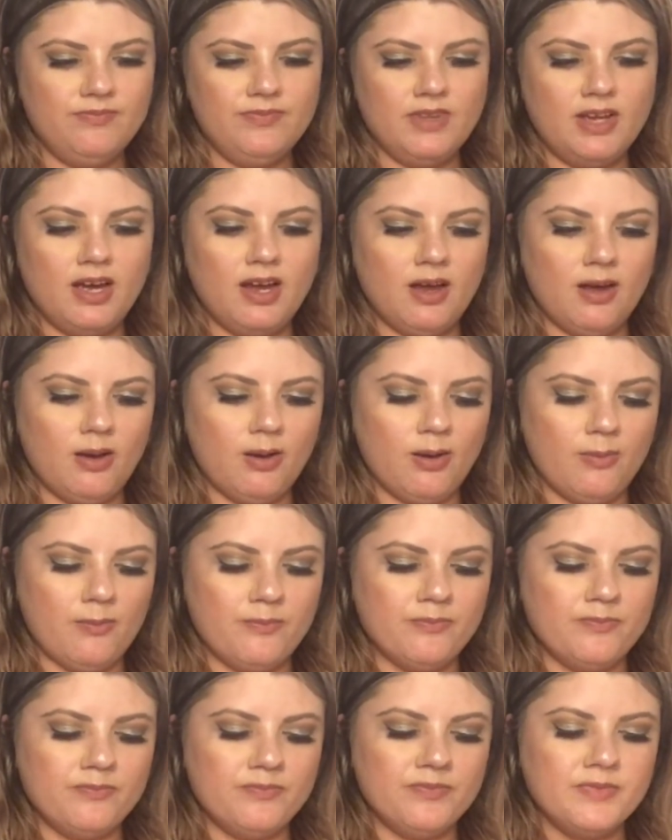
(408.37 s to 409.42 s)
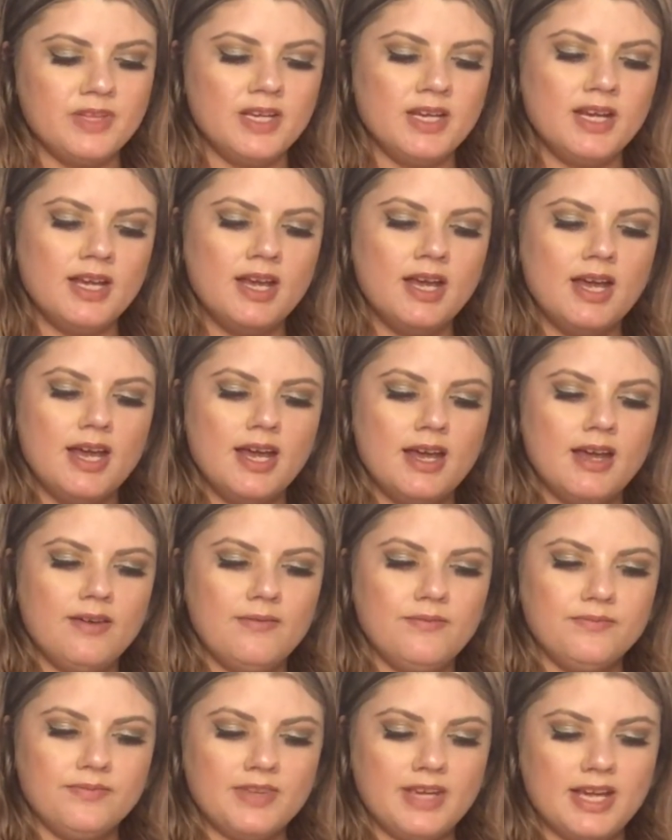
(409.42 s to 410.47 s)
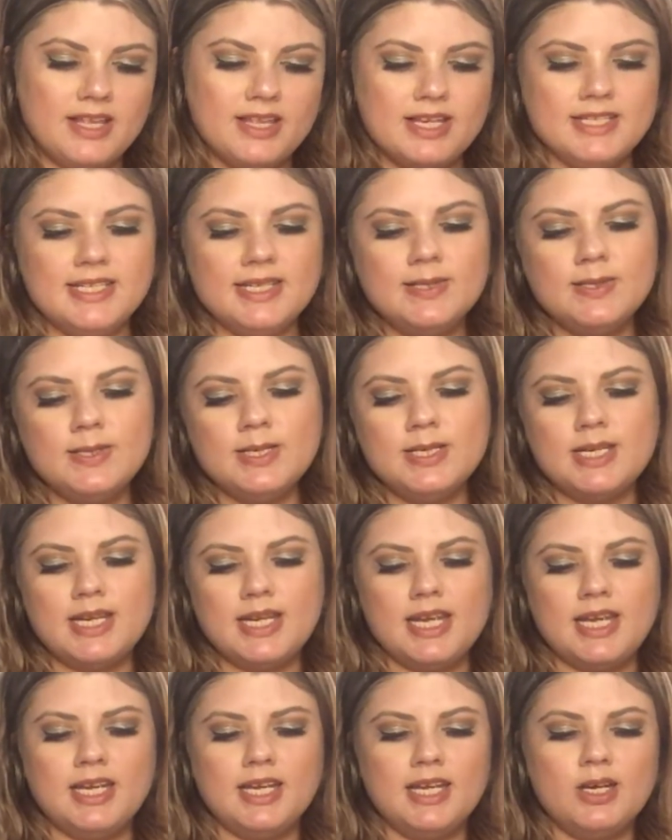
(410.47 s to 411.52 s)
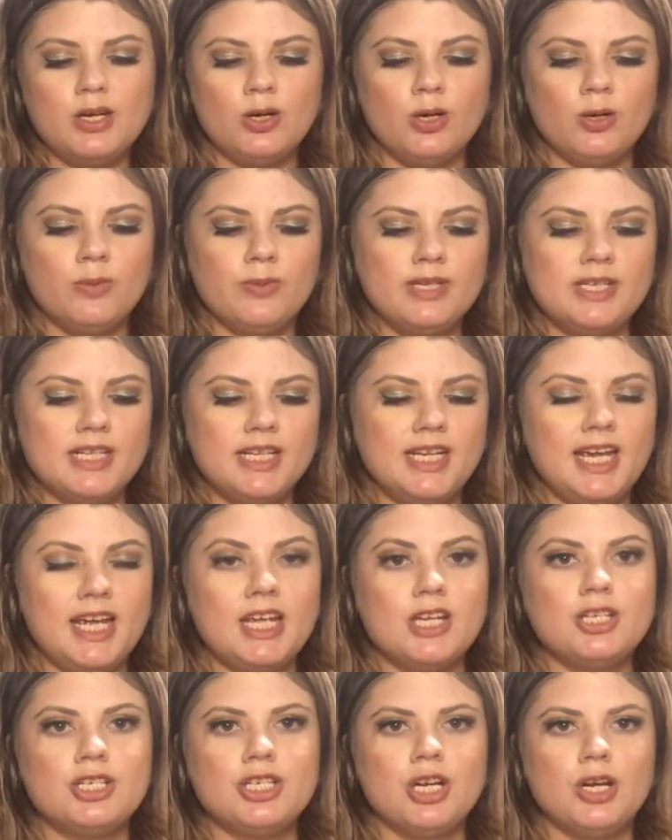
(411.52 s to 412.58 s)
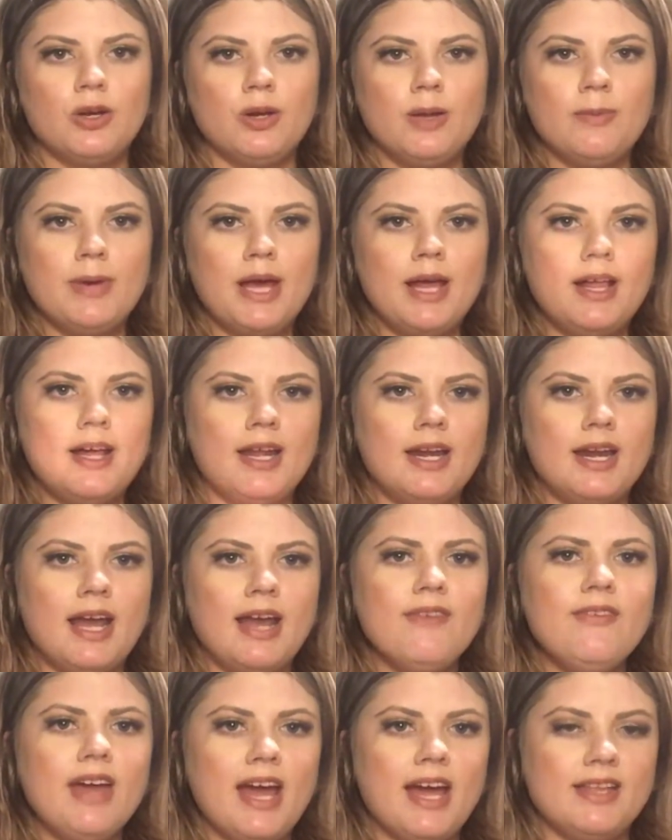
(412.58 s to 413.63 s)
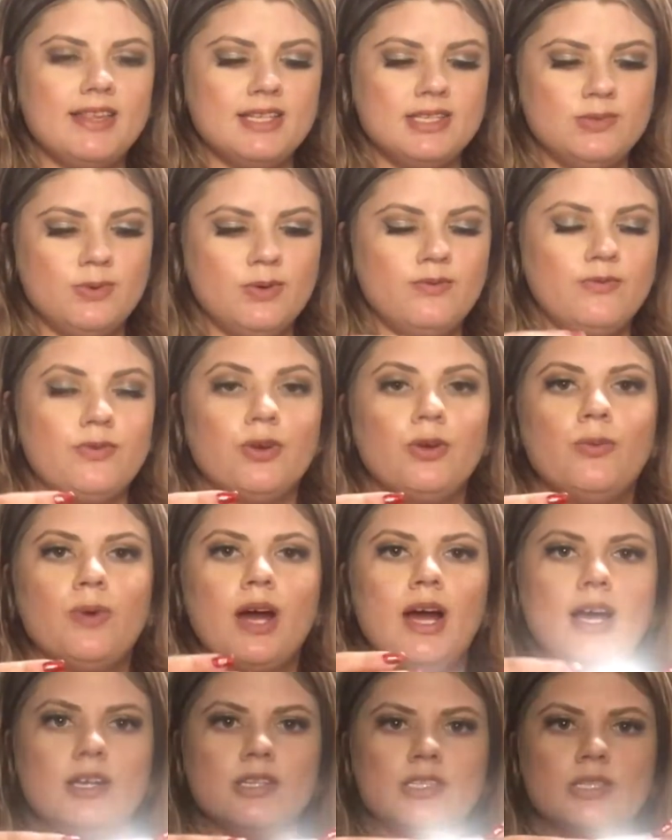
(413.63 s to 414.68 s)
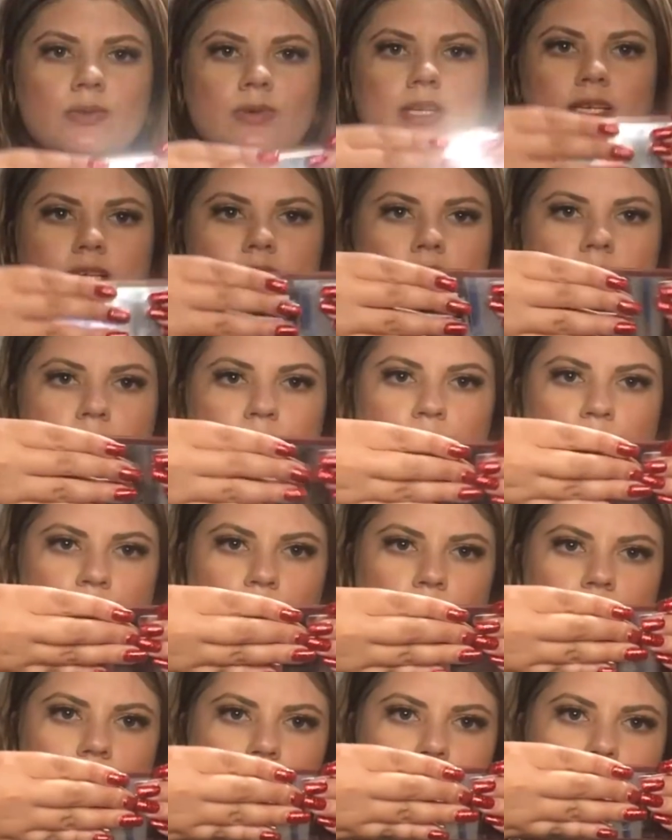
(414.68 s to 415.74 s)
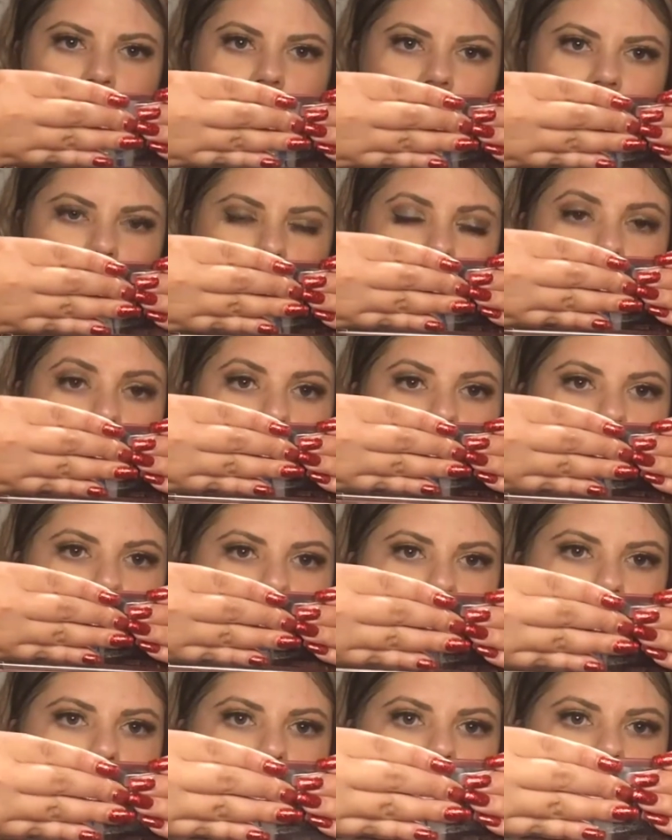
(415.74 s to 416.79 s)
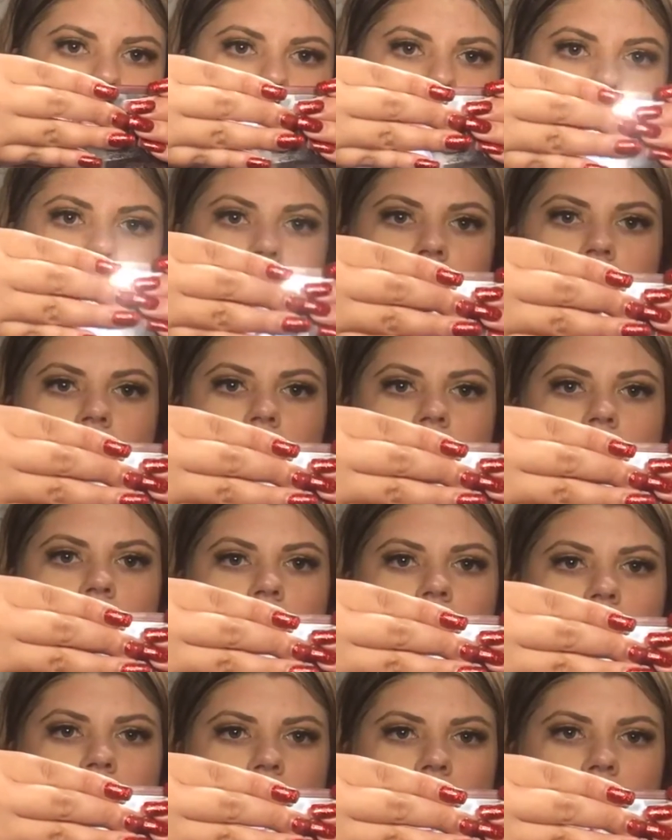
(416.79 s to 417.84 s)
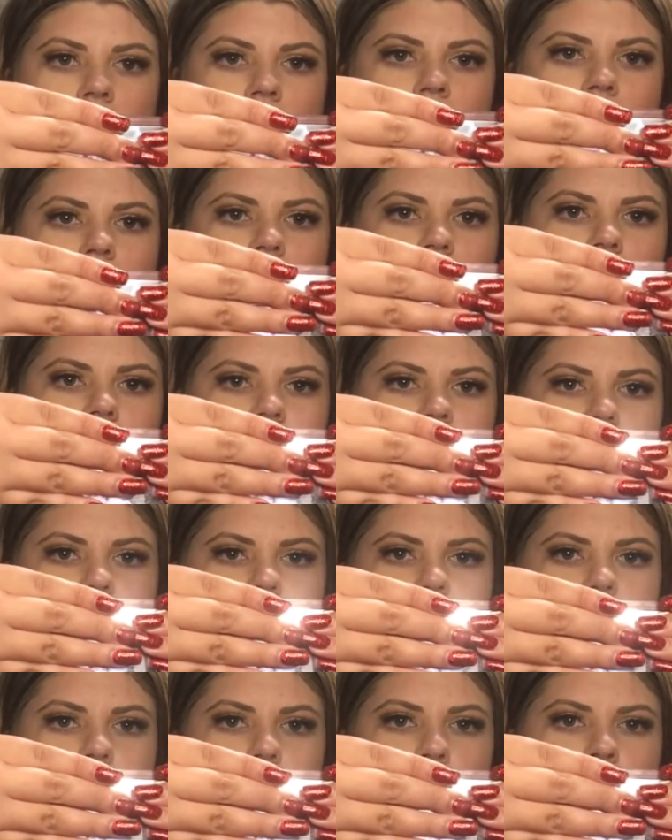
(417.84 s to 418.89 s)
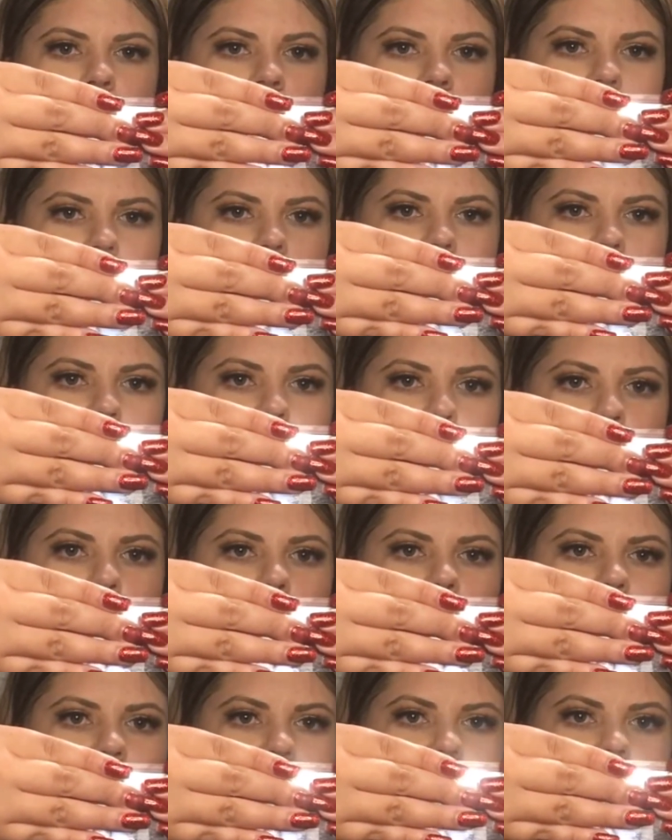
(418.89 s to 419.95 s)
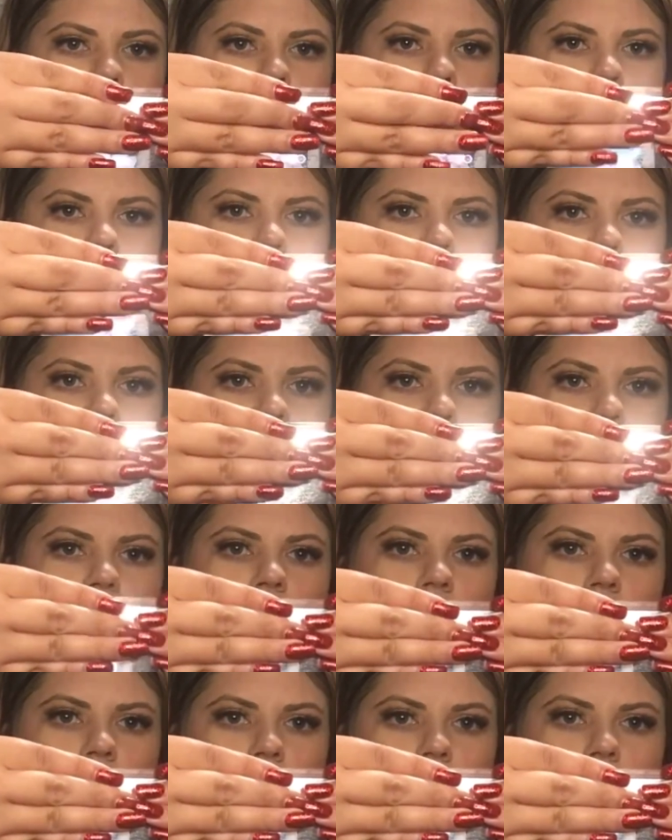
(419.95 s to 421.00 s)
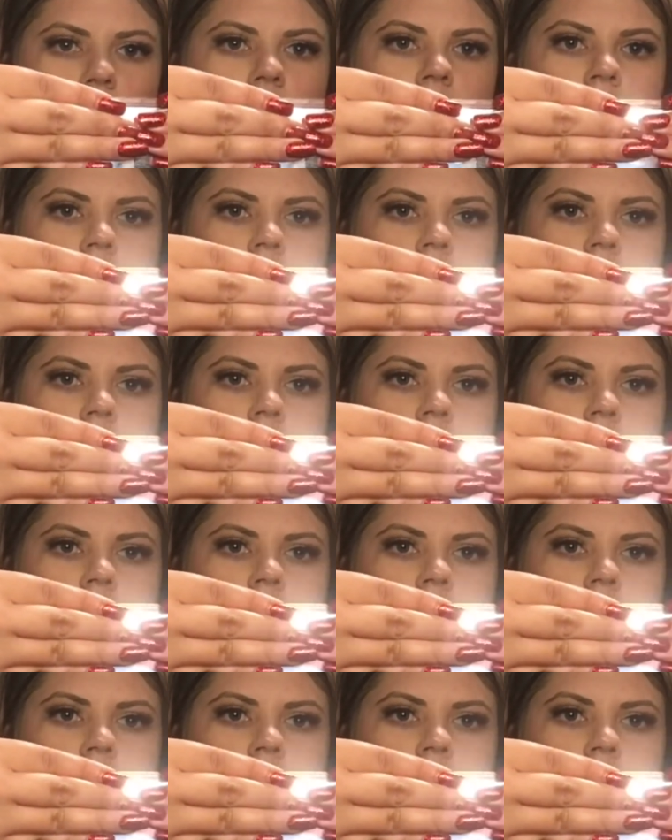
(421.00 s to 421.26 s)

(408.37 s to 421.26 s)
And this is the Naked Urban Decay Cherry palette, and I've had this one for a while, so it is pretty banged up, but I love these like pinky mauve tones for fall.